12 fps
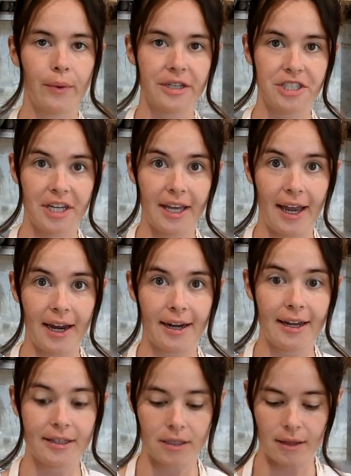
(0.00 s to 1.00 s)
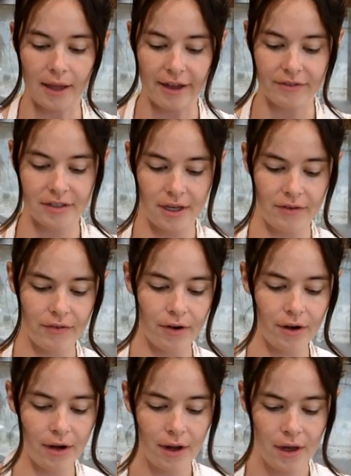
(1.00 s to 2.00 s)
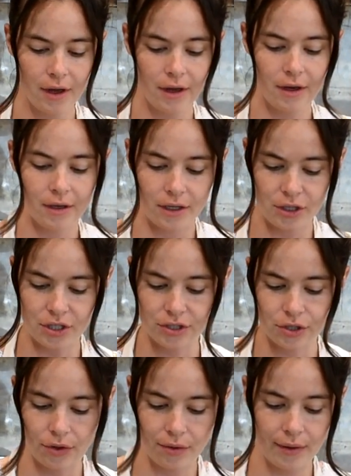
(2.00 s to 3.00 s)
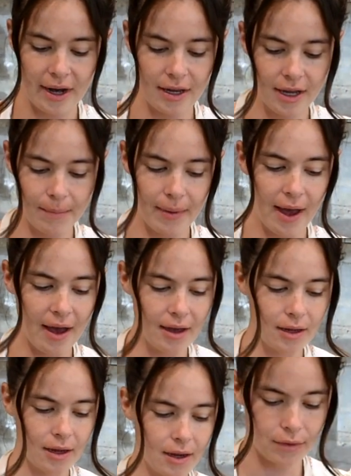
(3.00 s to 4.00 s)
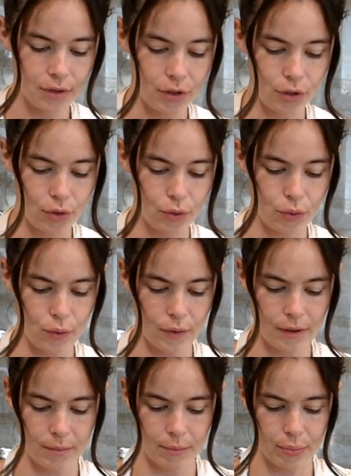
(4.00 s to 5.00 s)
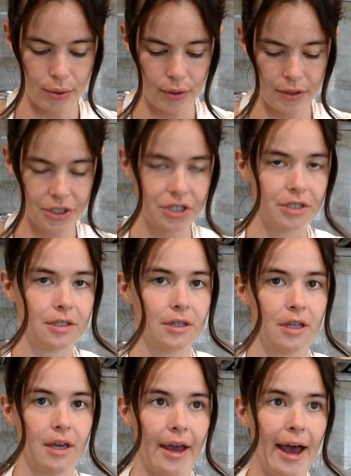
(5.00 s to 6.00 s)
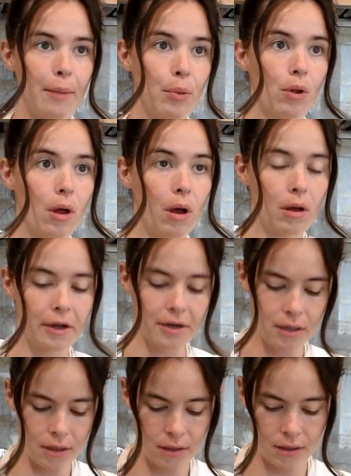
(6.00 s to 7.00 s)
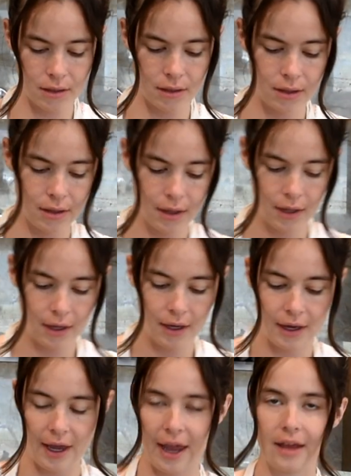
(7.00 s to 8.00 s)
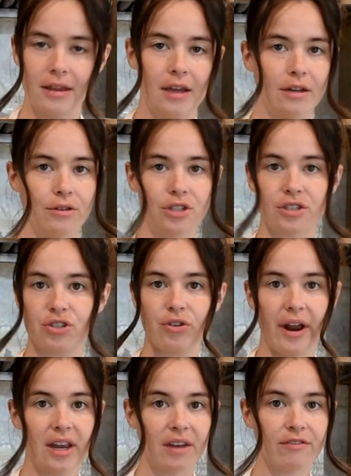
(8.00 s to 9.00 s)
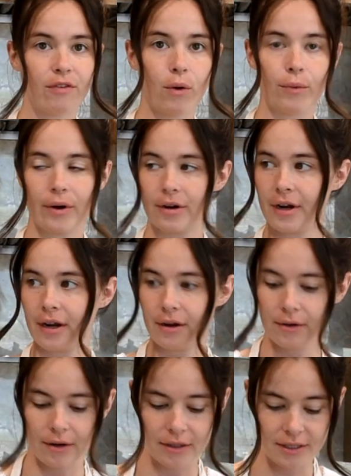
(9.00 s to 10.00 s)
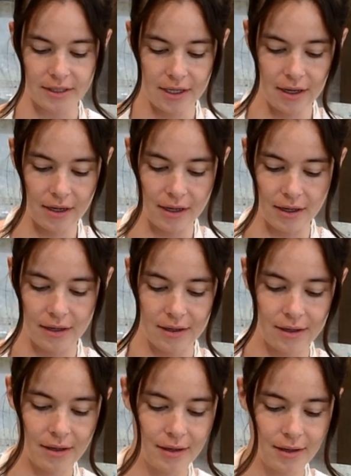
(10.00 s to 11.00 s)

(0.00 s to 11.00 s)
which again is a lifesaver, you just crank it back, you push the apple on, and then you just crank it forward, and you're gonna see